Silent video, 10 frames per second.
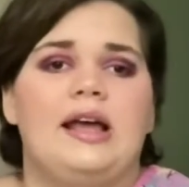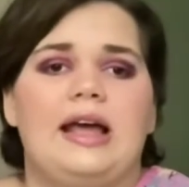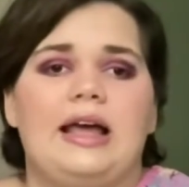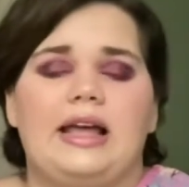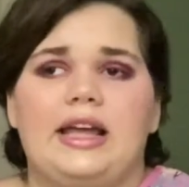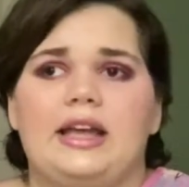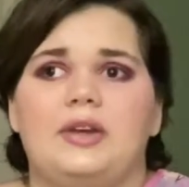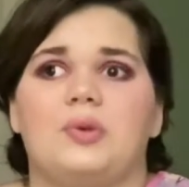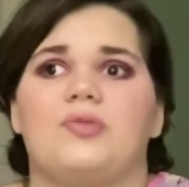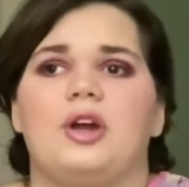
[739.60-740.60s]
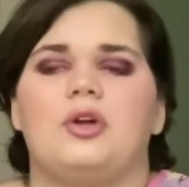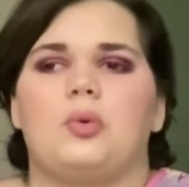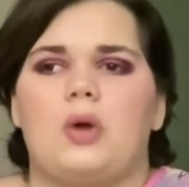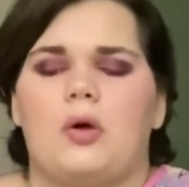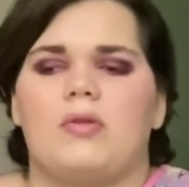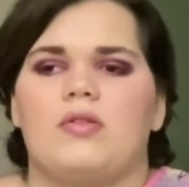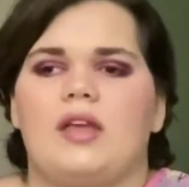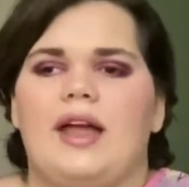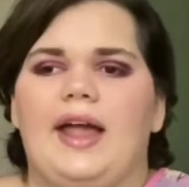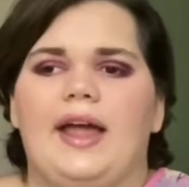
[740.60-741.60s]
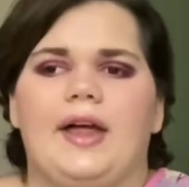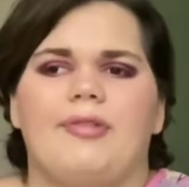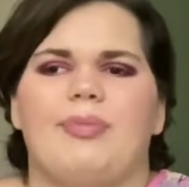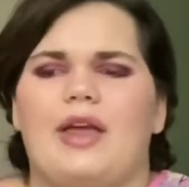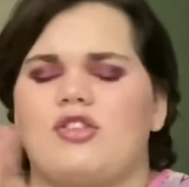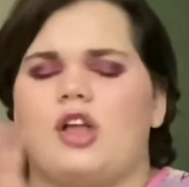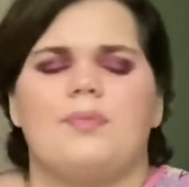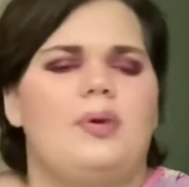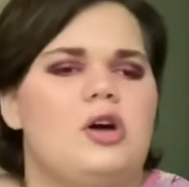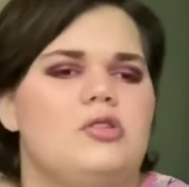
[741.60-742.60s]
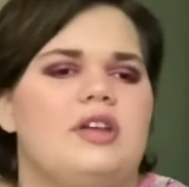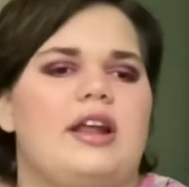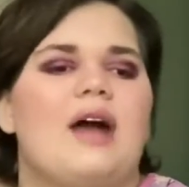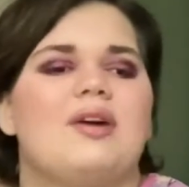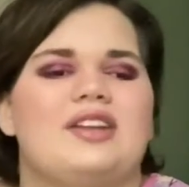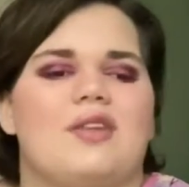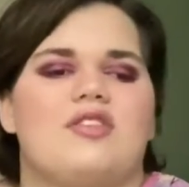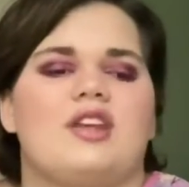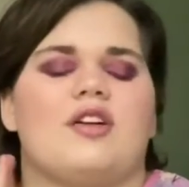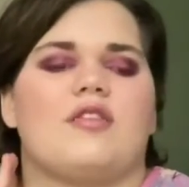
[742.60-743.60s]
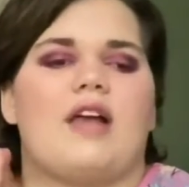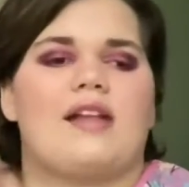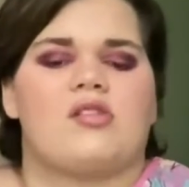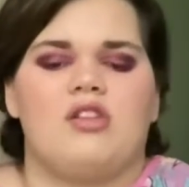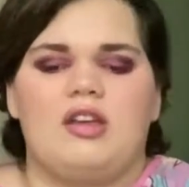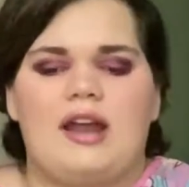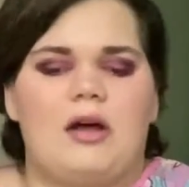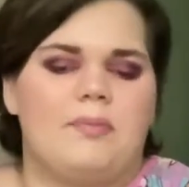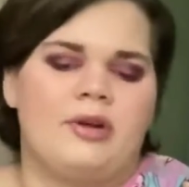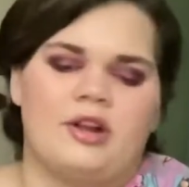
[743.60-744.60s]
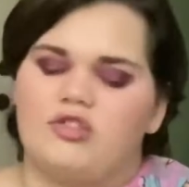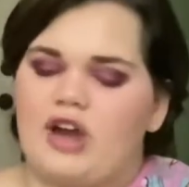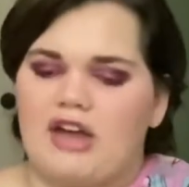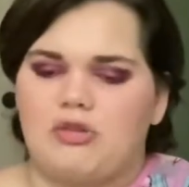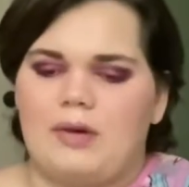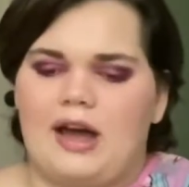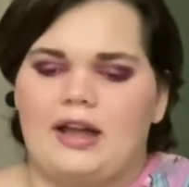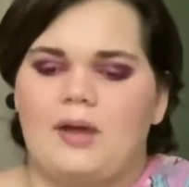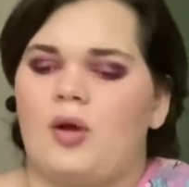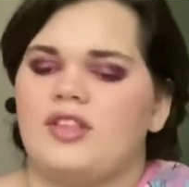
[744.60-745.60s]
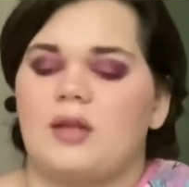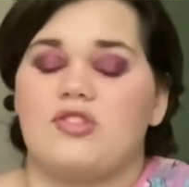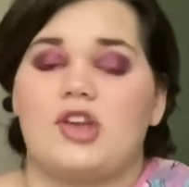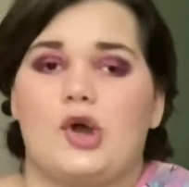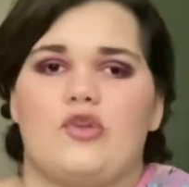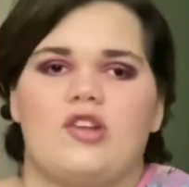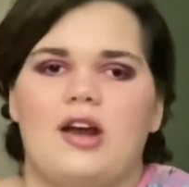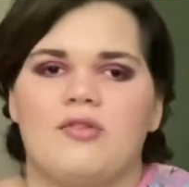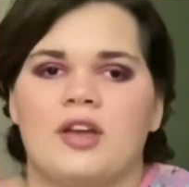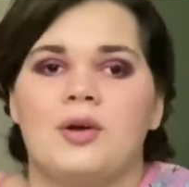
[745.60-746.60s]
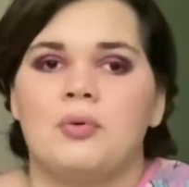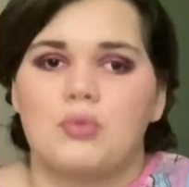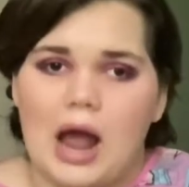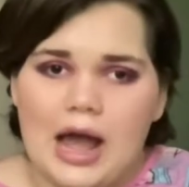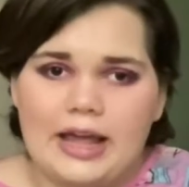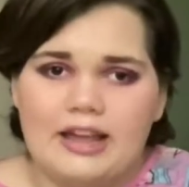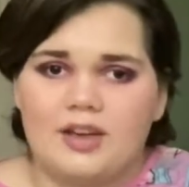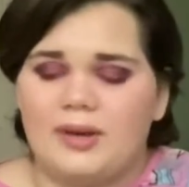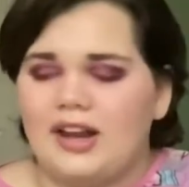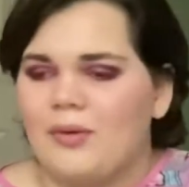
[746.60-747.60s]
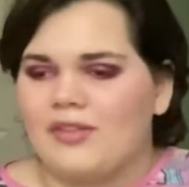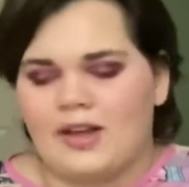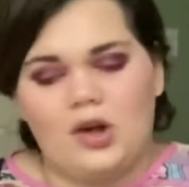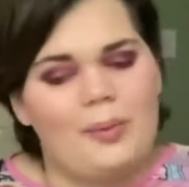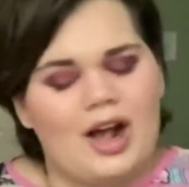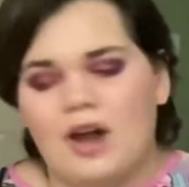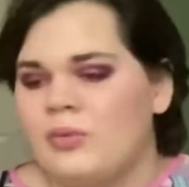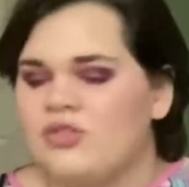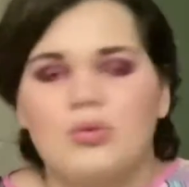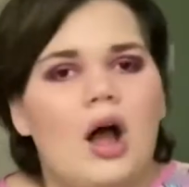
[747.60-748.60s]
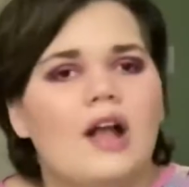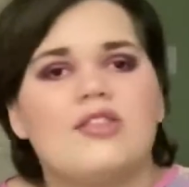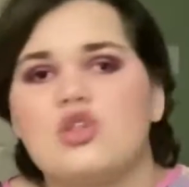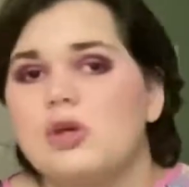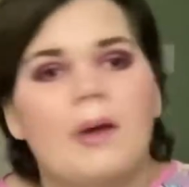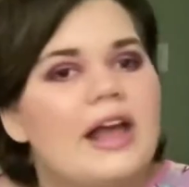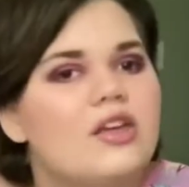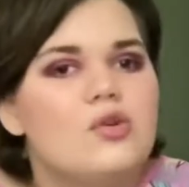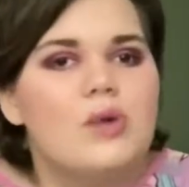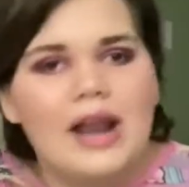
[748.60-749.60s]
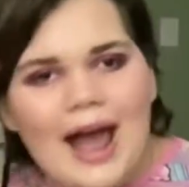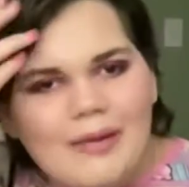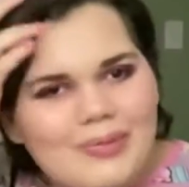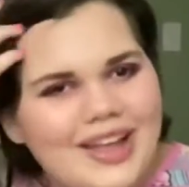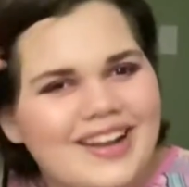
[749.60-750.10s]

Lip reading: and it was very gross, and I saw the bone, and I went downstairs. I took it out and put it in a trash bag, and I went downstairs, and I was like crying, and my dad was like, oh my god, what's wrong? Did she bite you? What happened?